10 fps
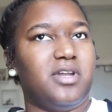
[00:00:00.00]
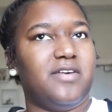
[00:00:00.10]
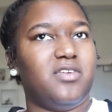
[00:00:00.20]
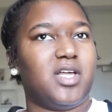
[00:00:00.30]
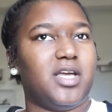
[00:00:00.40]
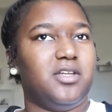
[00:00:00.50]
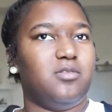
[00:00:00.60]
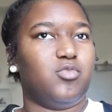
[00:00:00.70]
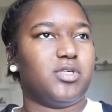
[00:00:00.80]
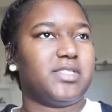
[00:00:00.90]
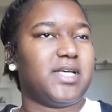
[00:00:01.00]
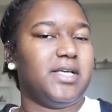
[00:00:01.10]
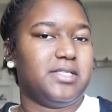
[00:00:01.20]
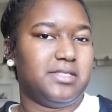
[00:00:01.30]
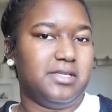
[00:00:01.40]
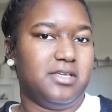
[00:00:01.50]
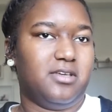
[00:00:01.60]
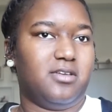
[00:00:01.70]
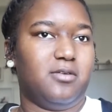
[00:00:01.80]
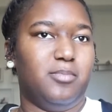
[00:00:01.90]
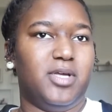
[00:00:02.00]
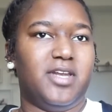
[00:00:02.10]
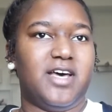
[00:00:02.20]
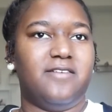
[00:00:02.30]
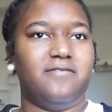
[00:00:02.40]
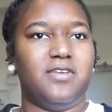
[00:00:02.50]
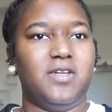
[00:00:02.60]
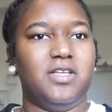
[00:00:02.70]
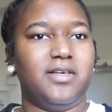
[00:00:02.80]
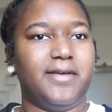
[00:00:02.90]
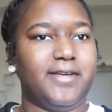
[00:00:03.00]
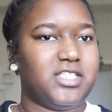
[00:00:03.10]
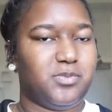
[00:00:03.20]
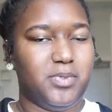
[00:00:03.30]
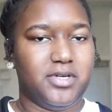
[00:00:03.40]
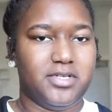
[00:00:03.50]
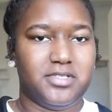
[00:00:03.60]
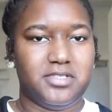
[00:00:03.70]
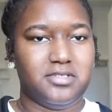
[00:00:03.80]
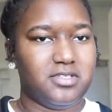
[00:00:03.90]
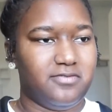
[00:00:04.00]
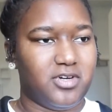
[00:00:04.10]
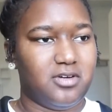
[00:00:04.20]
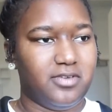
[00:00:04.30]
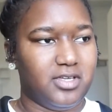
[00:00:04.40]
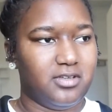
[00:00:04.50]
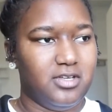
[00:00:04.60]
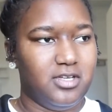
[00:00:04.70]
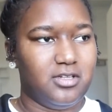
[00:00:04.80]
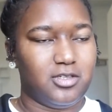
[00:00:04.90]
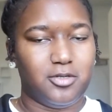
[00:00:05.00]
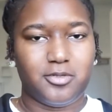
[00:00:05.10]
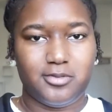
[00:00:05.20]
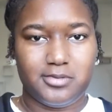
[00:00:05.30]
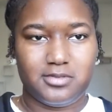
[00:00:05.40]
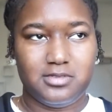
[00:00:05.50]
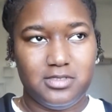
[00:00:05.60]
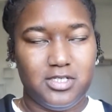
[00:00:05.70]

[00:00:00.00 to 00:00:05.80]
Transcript: I feel like I did more sightseeing, but not any like experiences involving locals.